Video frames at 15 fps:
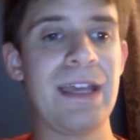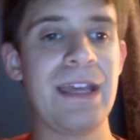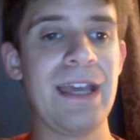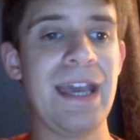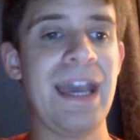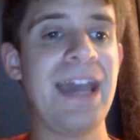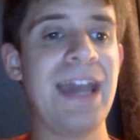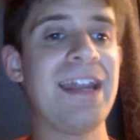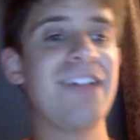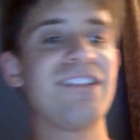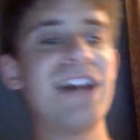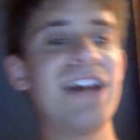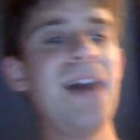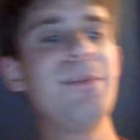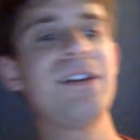And as
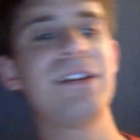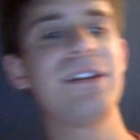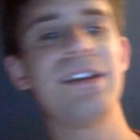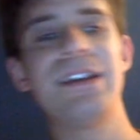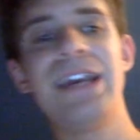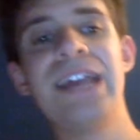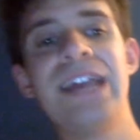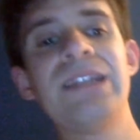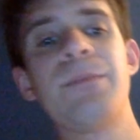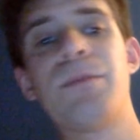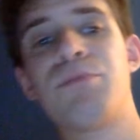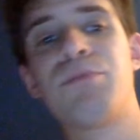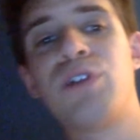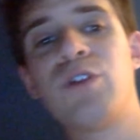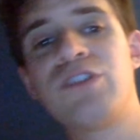Dominik ended up
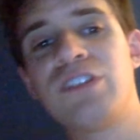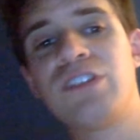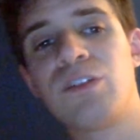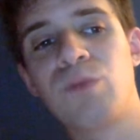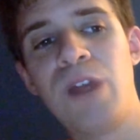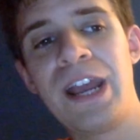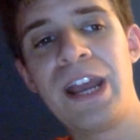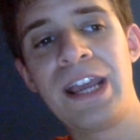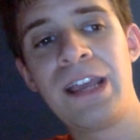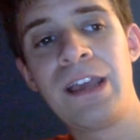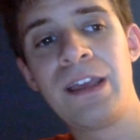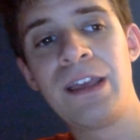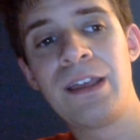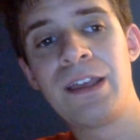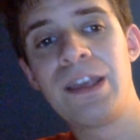approaching the ring,
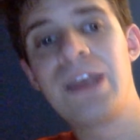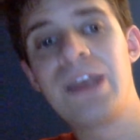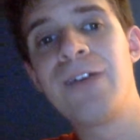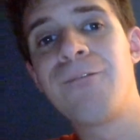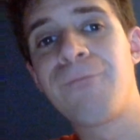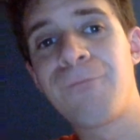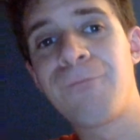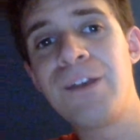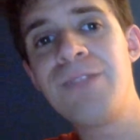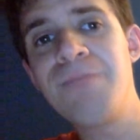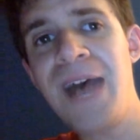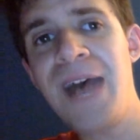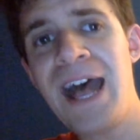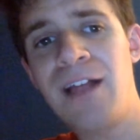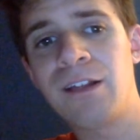Finn
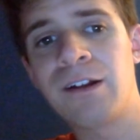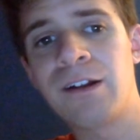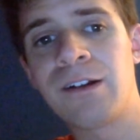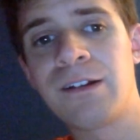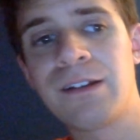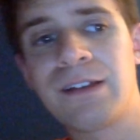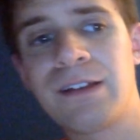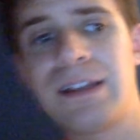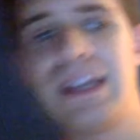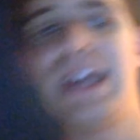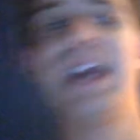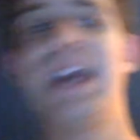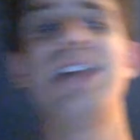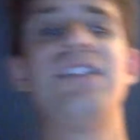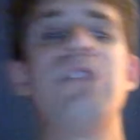Balor
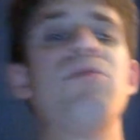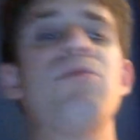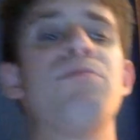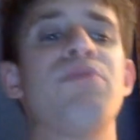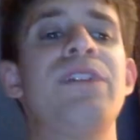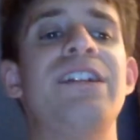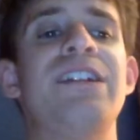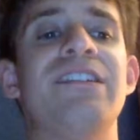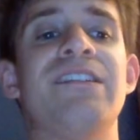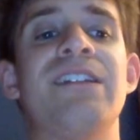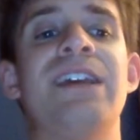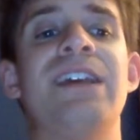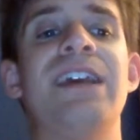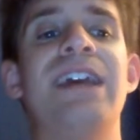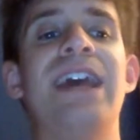and Damian Priest
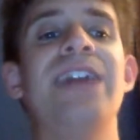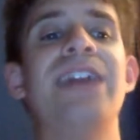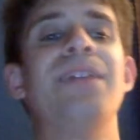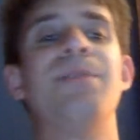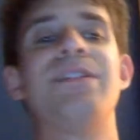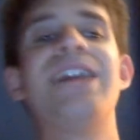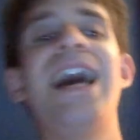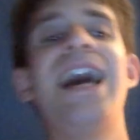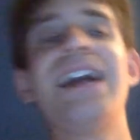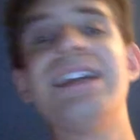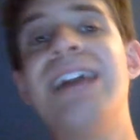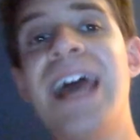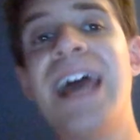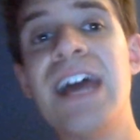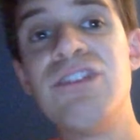ended up attacking
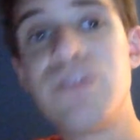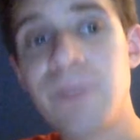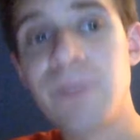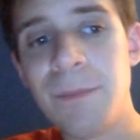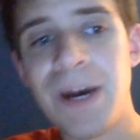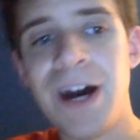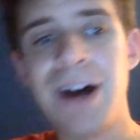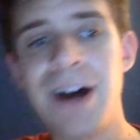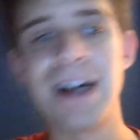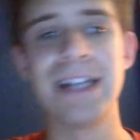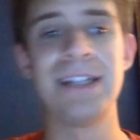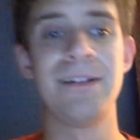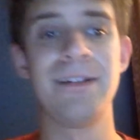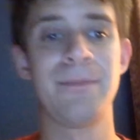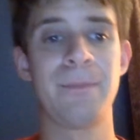Edge from
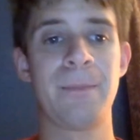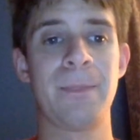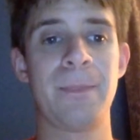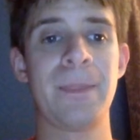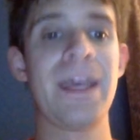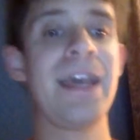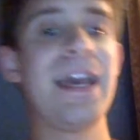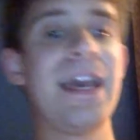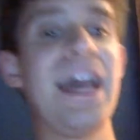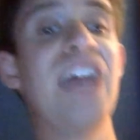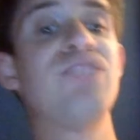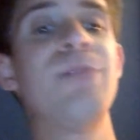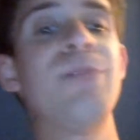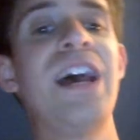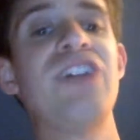behind.
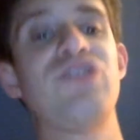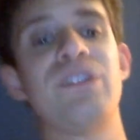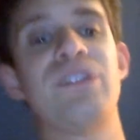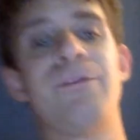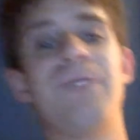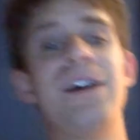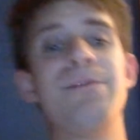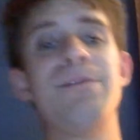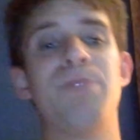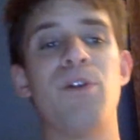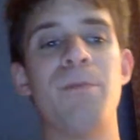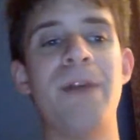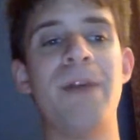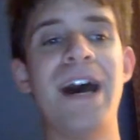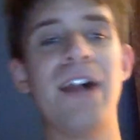Edge managed to fight
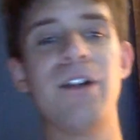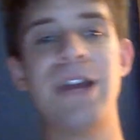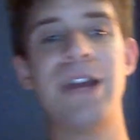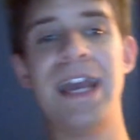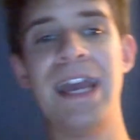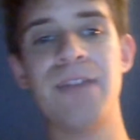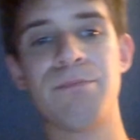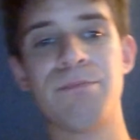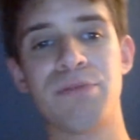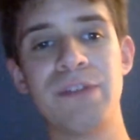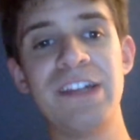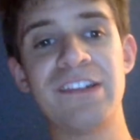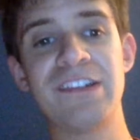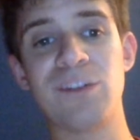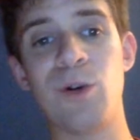both Balor and
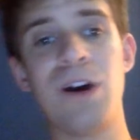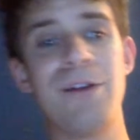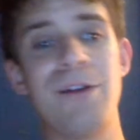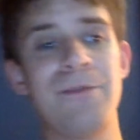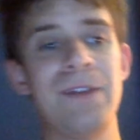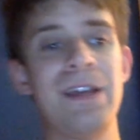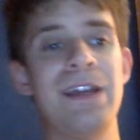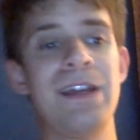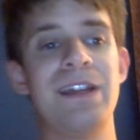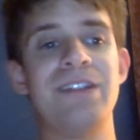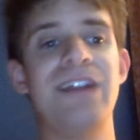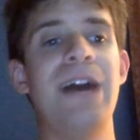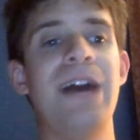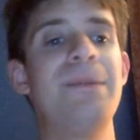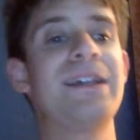Priest off.
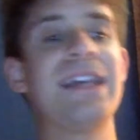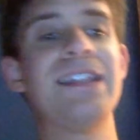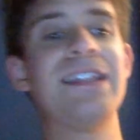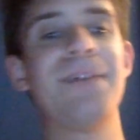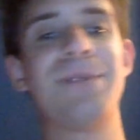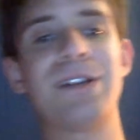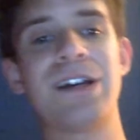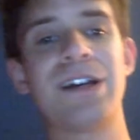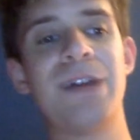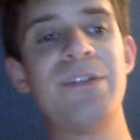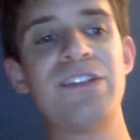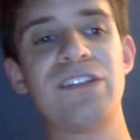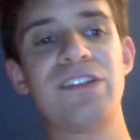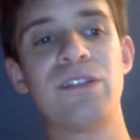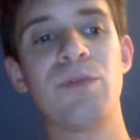Dominik ended up coming
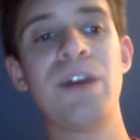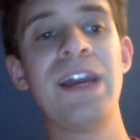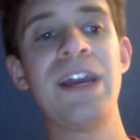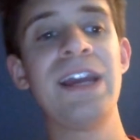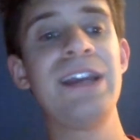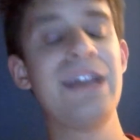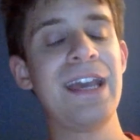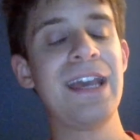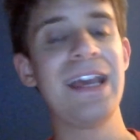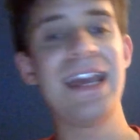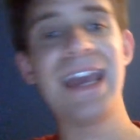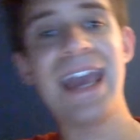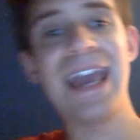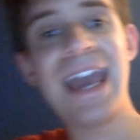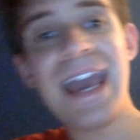into the ring,
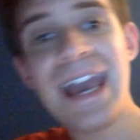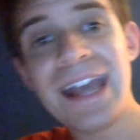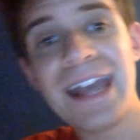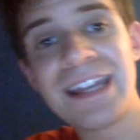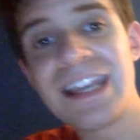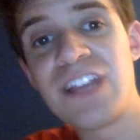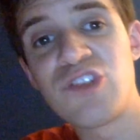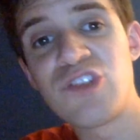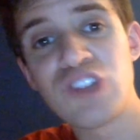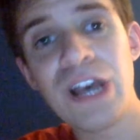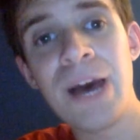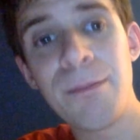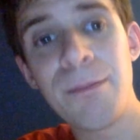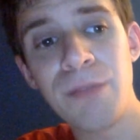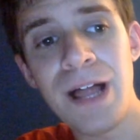and he
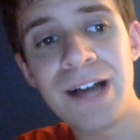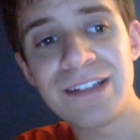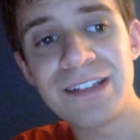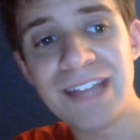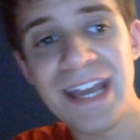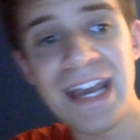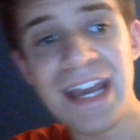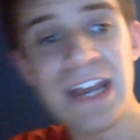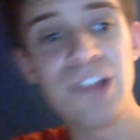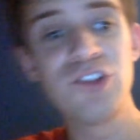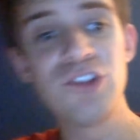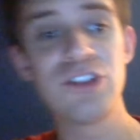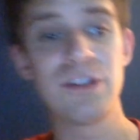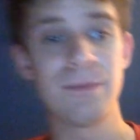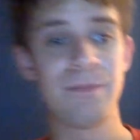chop blocked
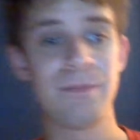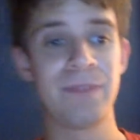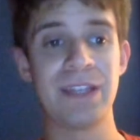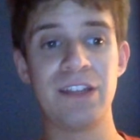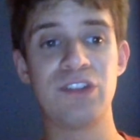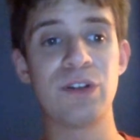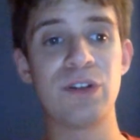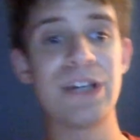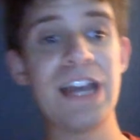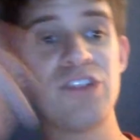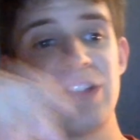Edge. He took Edge